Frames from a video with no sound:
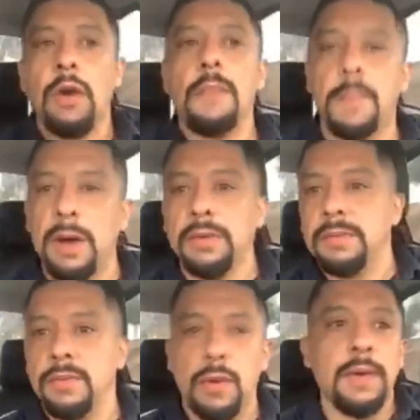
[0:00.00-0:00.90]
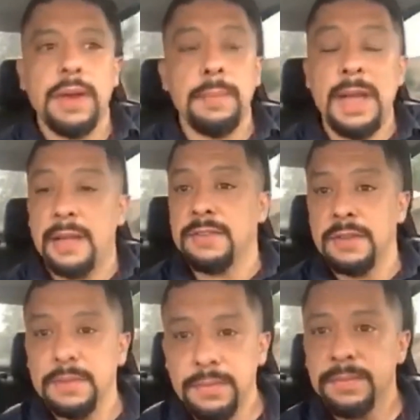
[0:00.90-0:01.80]
go and vote wearing a
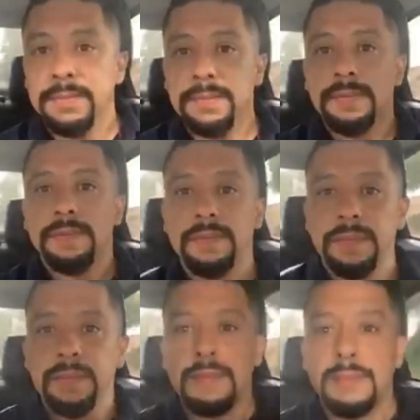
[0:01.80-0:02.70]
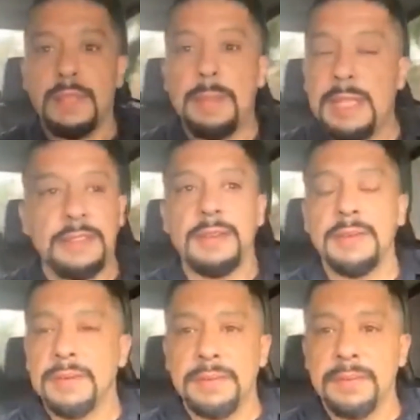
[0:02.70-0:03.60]
mask. It's
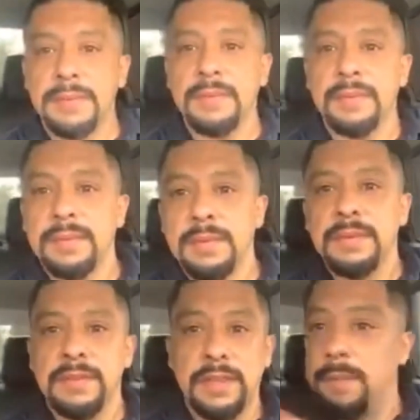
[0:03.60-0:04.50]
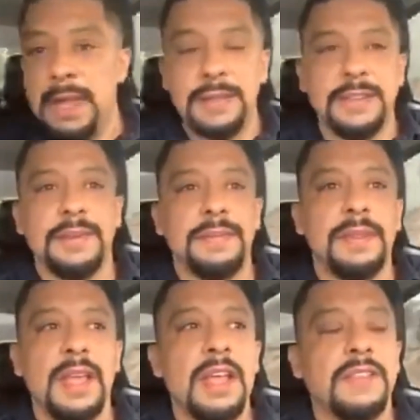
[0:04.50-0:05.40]
amazing. It's amazing.
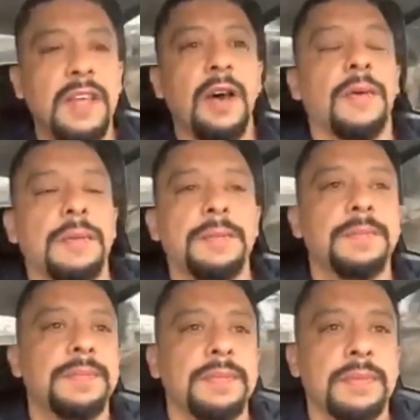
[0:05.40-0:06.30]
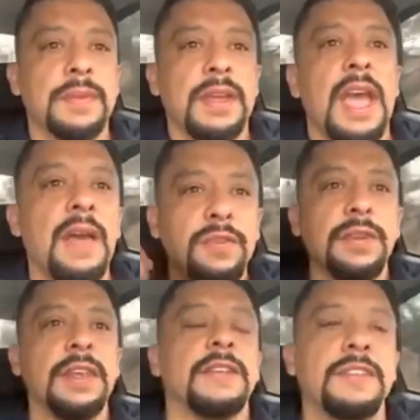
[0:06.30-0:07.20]
So after
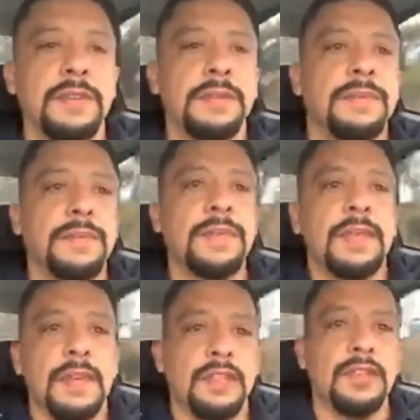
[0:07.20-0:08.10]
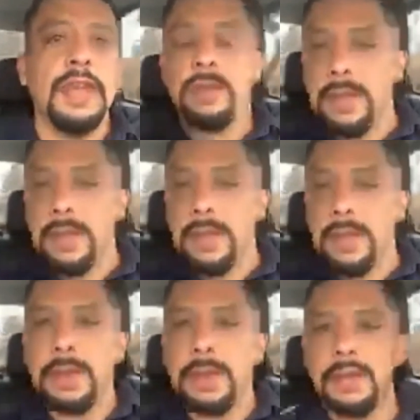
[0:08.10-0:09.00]
this, you get mail-in
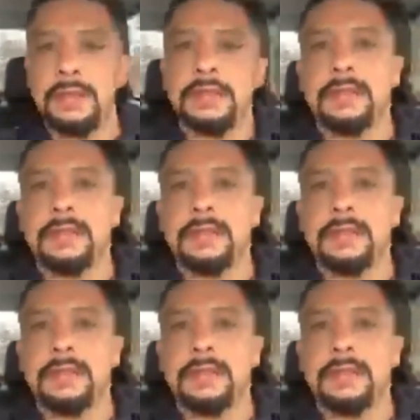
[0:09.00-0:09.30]
ballots.